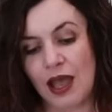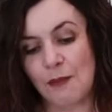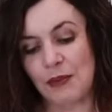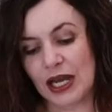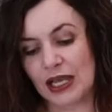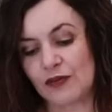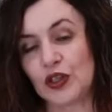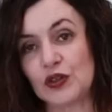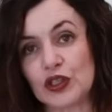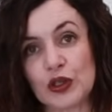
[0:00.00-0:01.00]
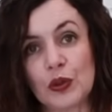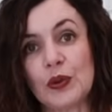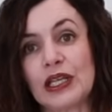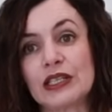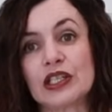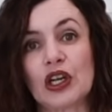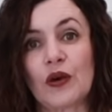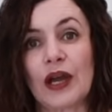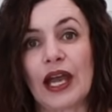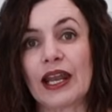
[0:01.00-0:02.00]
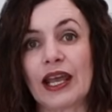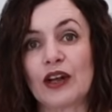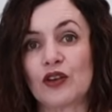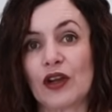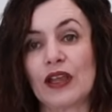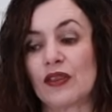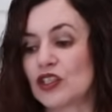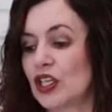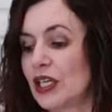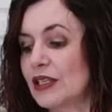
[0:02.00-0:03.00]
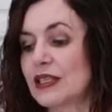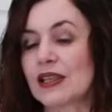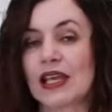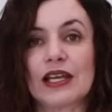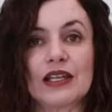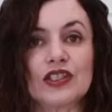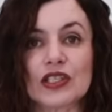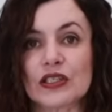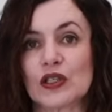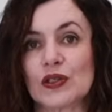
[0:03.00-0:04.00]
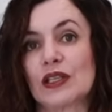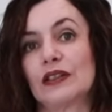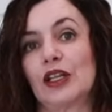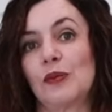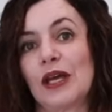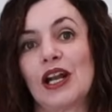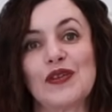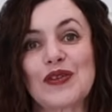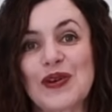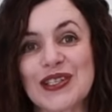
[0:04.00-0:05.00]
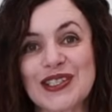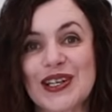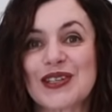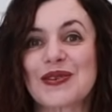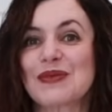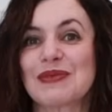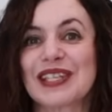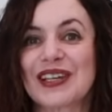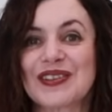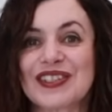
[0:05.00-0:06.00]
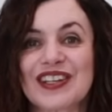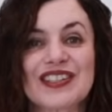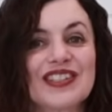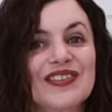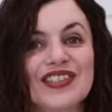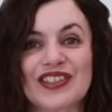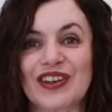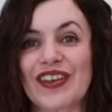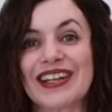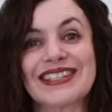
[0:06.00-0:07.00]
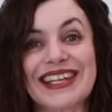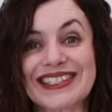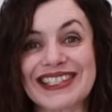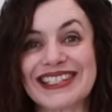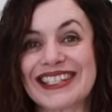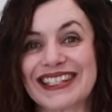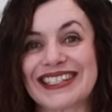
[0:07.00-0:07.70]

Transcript: But if you do need to go ahead and grate the cheese, then just use a little bit of cornstarch or potato starch to ensure that it doesn't stick